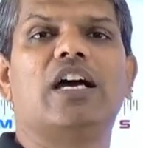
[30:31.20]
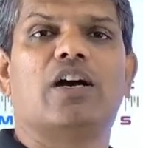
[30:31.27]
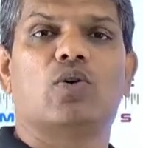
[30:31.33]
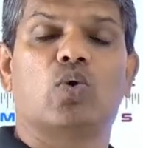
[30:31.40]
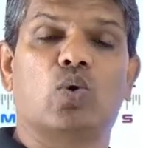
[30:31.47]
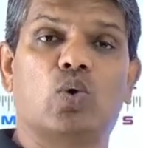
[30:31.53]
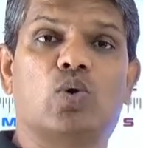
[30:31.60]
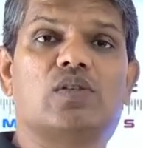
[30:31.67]

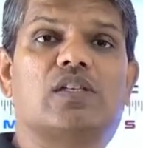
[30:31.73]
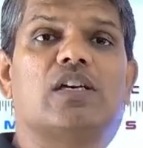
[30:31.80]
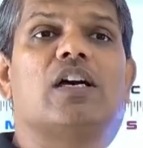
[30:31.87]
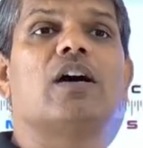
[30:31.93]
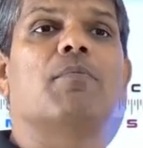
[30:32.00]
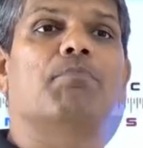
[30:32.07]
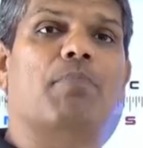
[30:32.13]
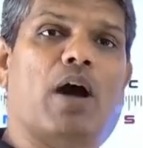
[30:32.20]
whose
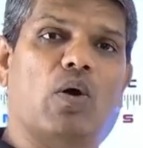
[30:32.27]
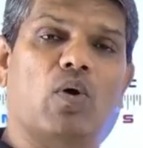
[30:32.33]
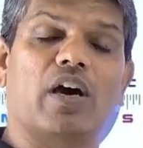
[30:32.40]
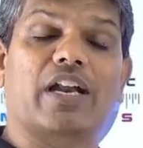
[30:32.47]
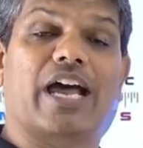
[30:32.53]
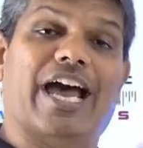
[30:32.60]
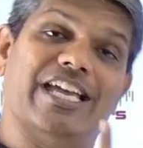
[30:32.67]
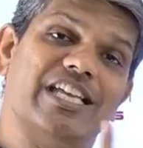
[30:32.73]

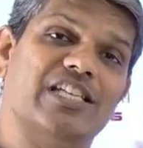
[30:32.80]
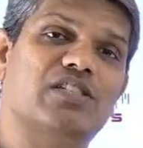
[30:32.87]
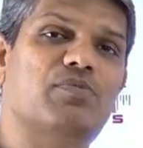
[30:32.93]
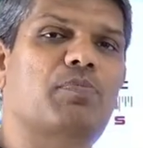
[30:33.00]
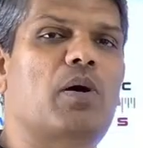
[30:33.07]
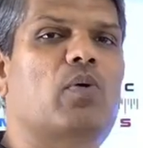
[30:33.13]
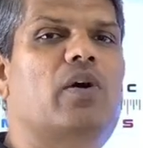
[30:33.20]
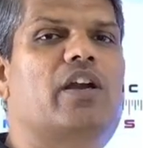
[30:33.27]
highest
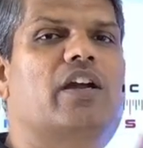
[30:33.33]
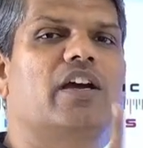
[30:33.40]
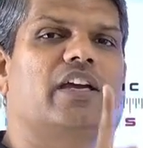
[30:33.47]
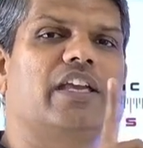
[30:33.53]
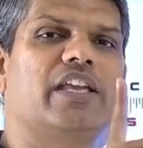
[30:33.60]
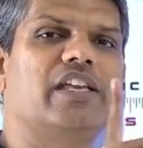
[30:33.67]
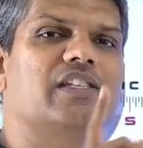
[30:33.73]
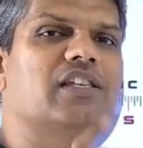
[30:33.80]
power
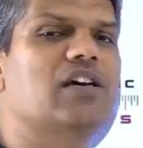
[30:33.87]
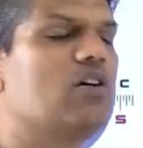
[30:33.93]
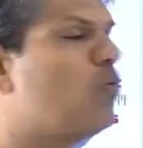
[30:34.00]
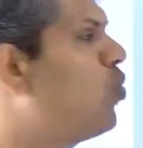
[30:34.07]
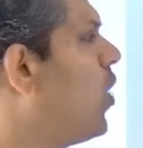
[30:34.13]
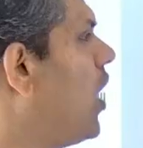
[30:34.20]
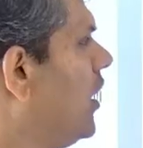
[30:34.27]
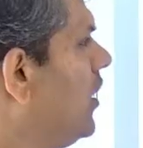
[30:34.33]
is
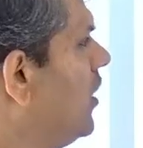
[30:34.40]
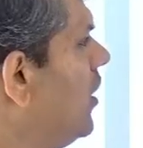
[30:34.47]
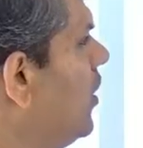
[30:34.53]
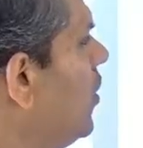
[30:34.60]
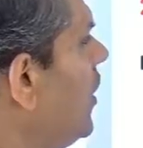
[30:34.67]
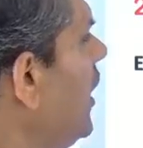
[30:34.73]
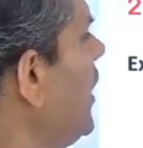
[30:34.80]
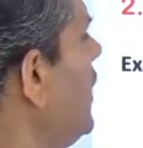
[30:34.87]
1.
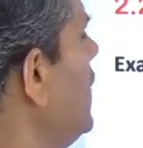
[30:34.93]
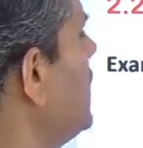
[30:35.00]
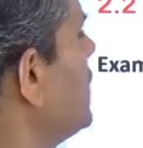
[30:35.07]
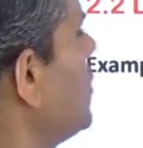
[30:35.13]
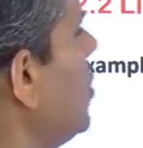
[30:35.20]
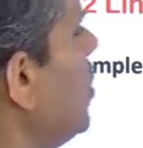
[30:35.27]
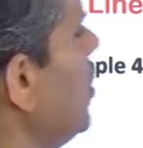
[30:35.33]
Okay, so